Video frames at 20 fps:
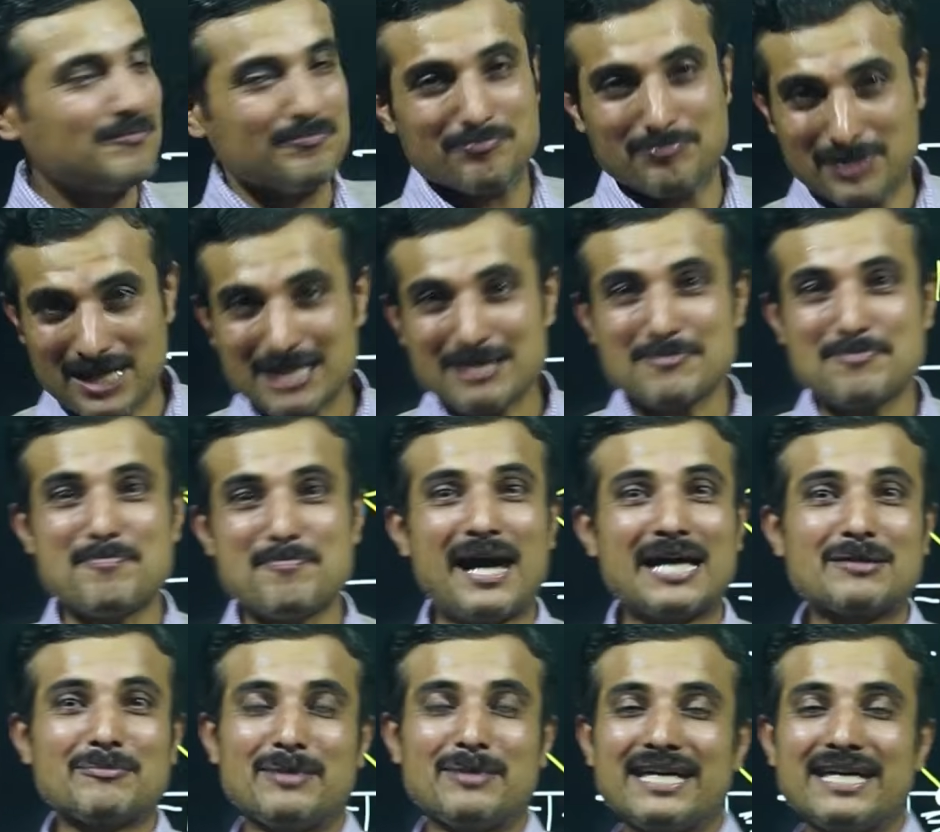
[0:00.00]

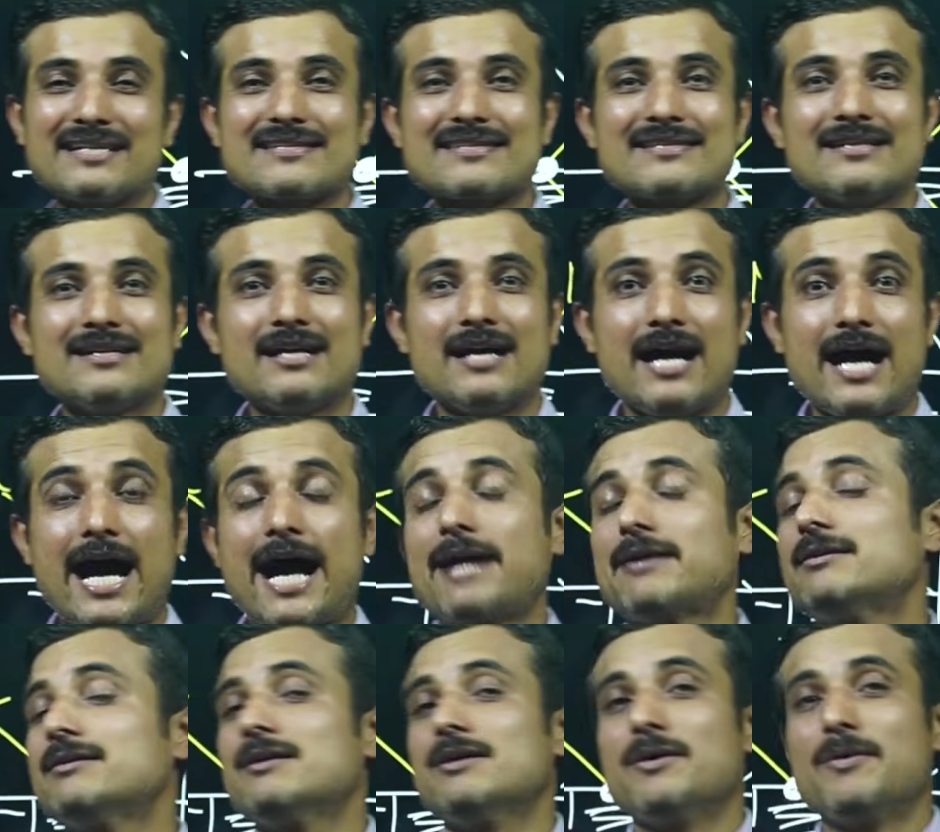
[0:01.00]
BreathMath,
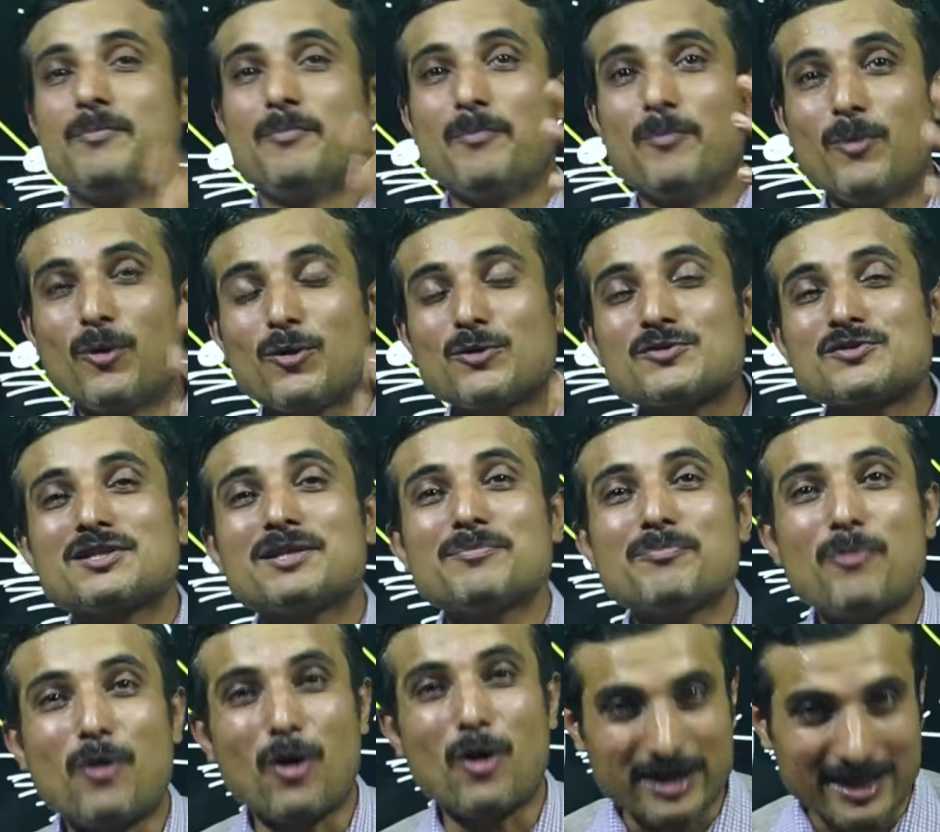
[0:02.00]
and most
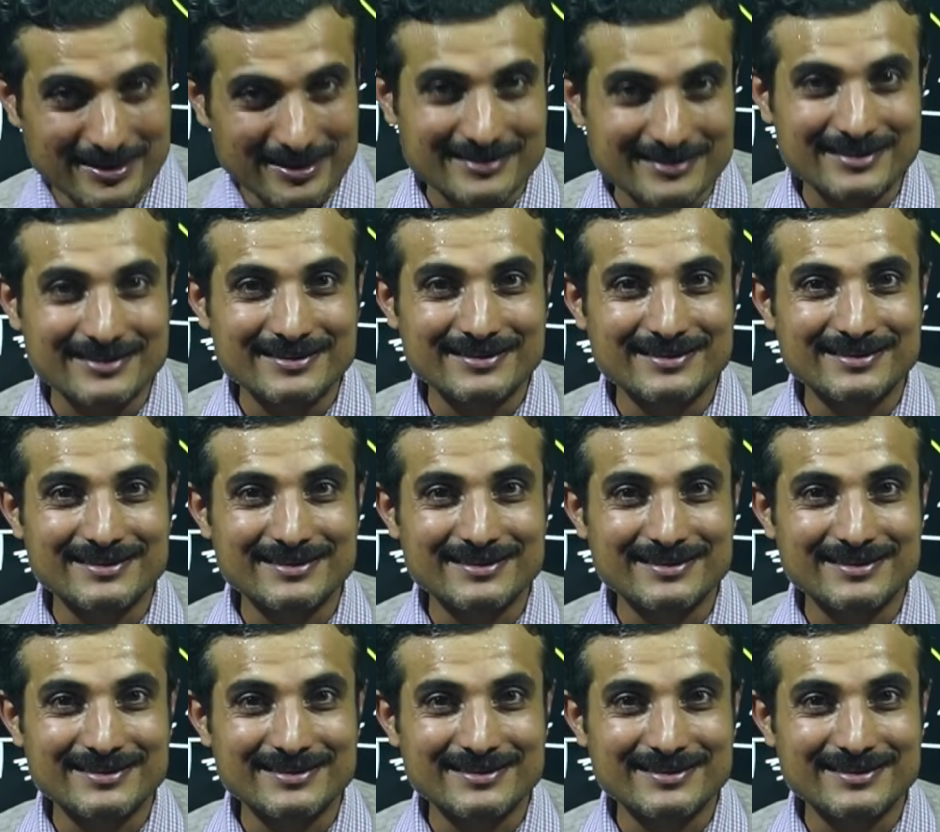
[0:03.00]
important,